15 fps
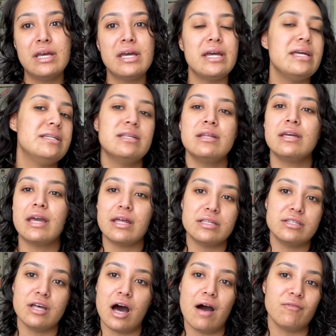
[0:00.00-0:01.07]
It didn't get
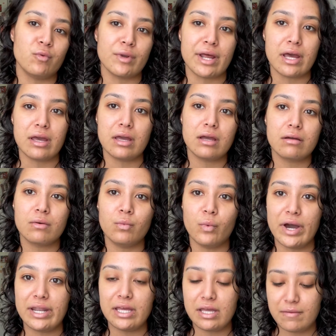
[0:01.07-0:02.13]
soft when I
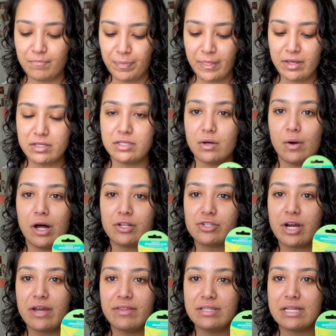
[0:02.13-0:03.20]
wet it, so I'll
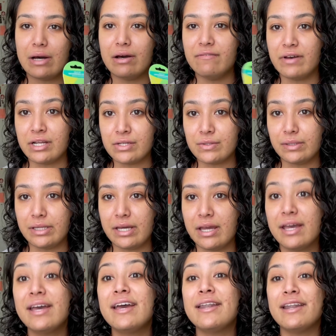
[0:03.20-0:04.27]
try this out eventually.
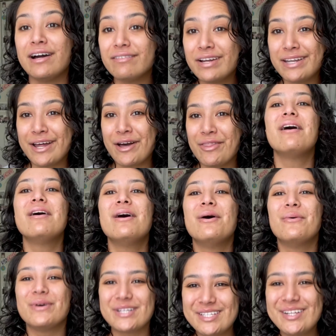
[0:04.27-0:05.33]
Not right now though.
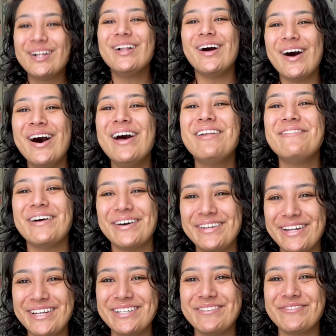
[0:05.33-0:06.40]
We're still on
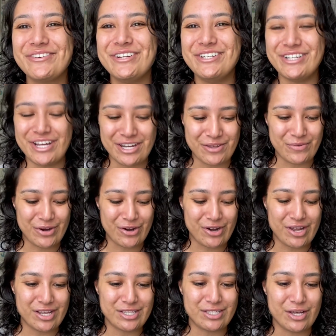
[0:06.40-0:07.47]
foundation for
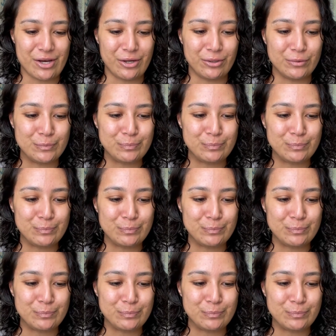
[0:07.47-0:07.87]
January, so